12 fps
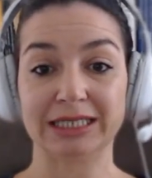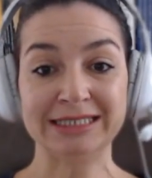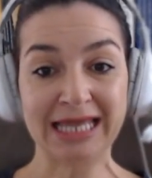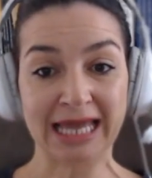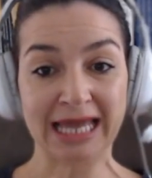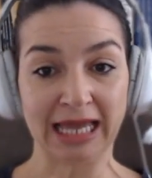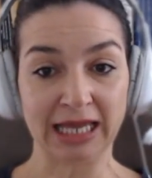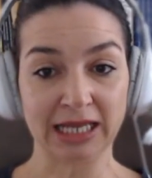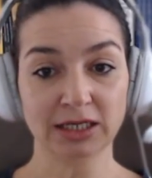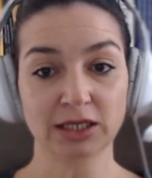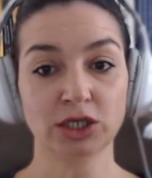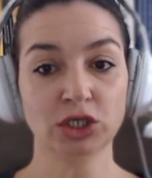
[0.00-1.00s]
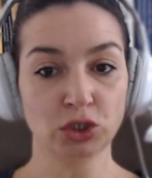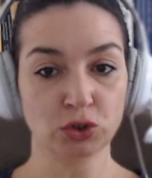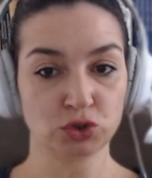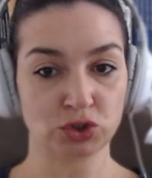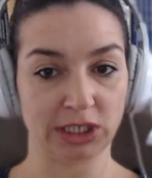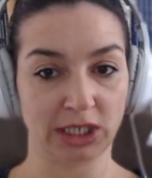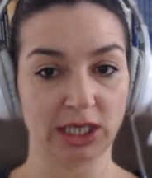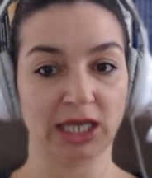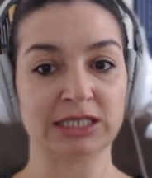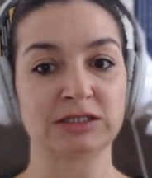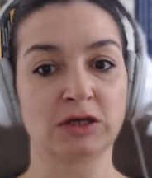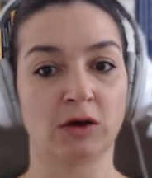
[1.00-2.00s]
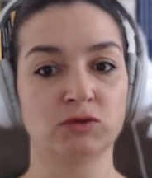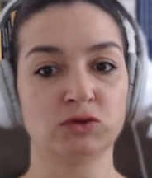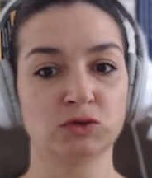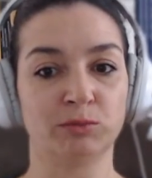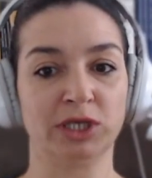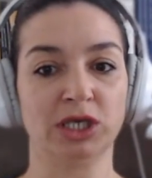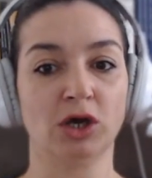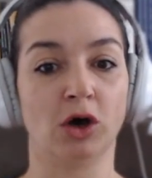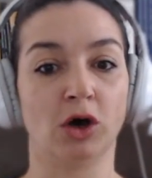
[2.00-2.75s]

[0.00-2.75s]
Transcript: then usually it's going to be